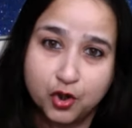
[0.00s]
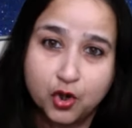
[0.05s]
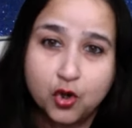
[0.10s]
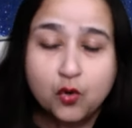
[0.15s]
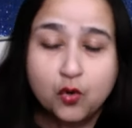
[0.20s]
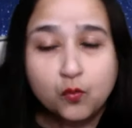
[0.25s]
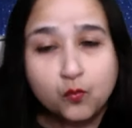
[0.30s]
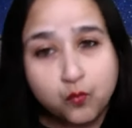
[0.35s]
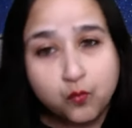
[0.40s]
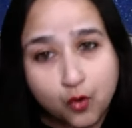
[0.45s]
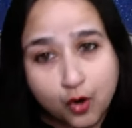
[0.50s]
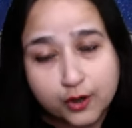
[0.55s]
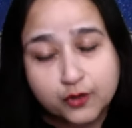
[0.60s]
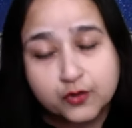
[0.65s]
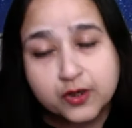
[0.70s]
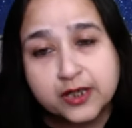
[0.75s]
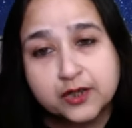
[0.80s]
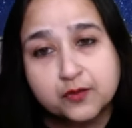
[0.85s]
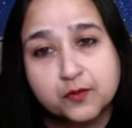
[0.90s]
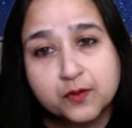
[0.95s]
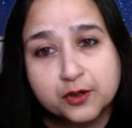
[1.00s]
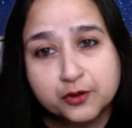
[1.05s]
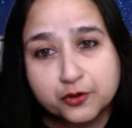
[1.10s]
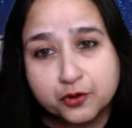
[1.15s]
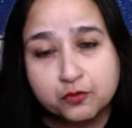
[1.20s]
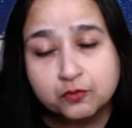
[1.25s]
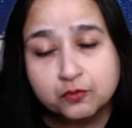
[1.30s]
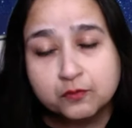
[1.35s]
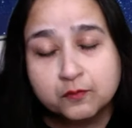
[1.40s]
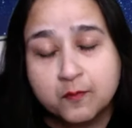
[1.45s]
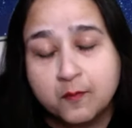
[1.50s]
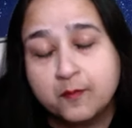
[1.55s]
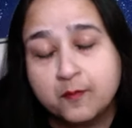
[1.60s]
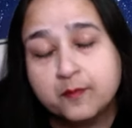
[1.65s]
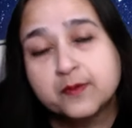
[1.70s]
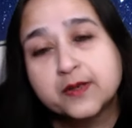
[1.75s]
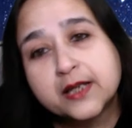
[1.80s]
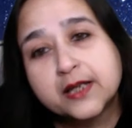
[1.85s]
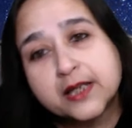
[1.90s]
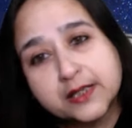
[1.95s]
What it will do
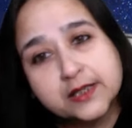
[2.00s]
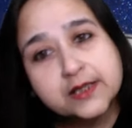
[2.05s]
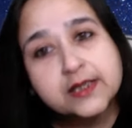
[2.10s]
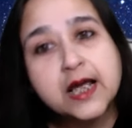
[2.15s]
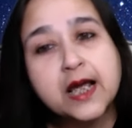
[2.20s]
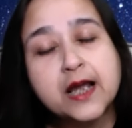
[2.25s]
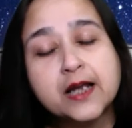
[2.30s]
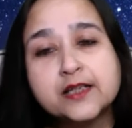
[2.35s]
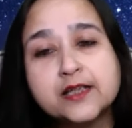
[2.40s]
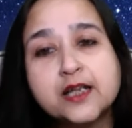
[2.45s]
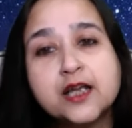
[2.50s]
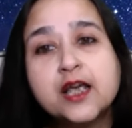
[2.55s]
is that